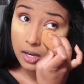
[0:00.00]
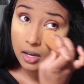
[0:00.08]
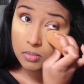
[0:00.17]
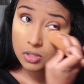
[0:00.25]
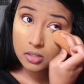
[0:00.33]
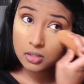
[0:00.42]

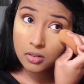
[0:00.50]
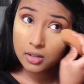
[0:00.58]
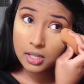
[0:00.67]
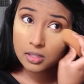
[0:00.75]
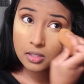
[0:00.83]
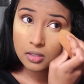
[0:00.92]
I'm just
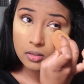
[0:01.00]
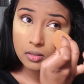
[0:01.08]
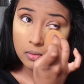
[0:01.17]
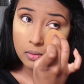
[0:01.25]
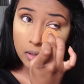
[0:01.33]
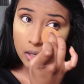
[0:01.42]
going
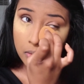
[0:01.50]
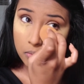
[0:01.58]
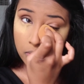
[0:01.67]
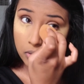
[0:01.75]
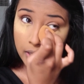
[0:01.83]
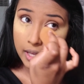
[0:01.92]
to
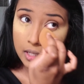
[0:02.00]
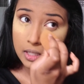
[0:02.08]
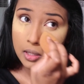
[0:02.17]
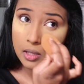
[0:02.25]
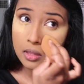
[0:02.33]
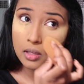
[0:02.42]
blend
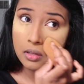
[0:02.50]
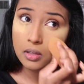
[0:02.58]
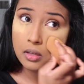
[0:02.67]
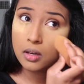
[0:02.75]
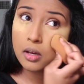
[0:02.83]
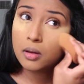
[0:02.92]
the